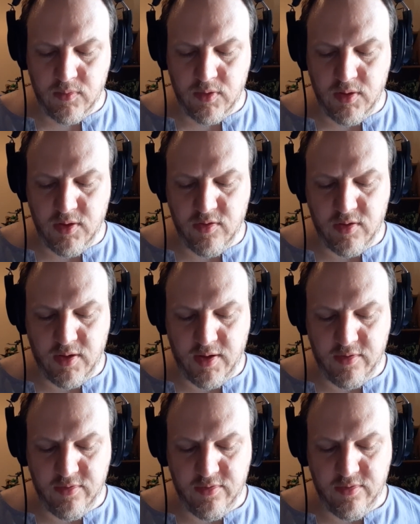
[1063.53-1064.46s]
His
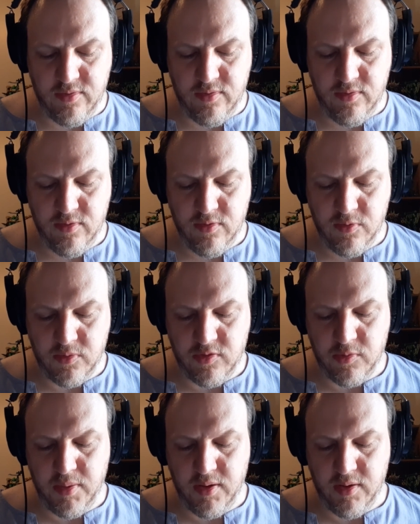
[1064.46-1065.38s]
life was
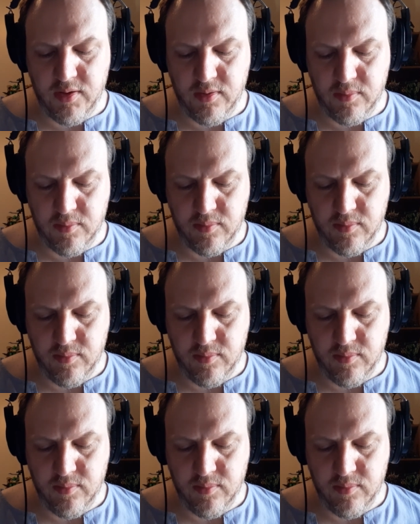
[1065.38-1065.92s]
about him.